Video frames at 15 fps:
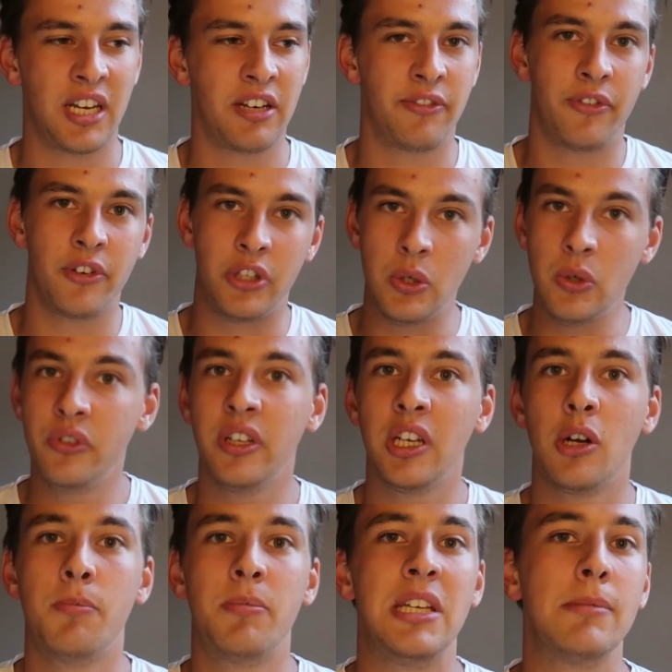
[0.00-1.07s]
and for you to
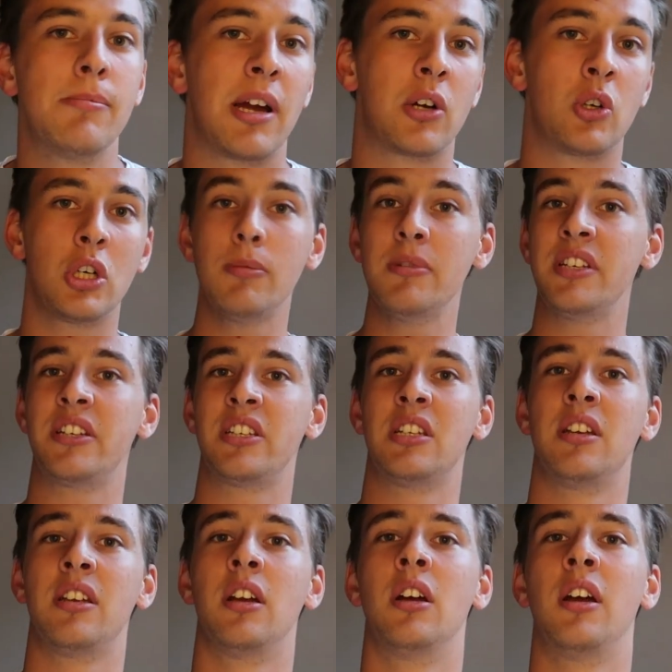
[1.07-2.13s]
now be in my comment
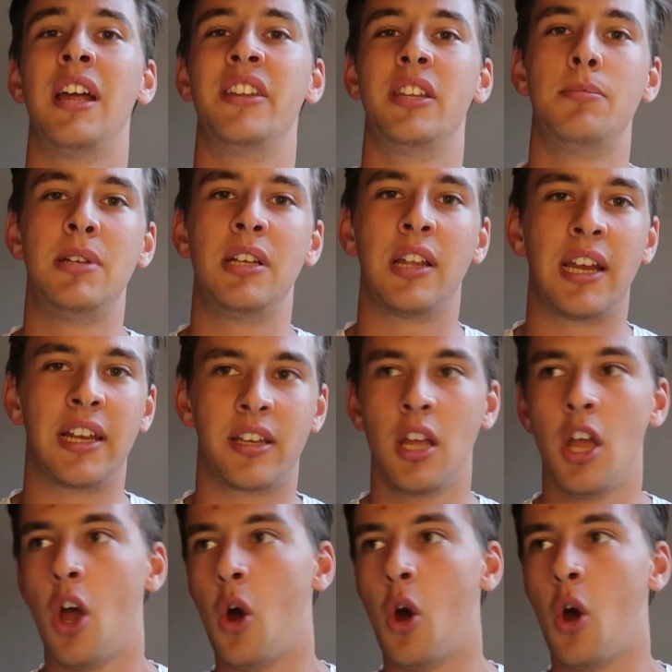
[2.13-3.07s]
section and to be like,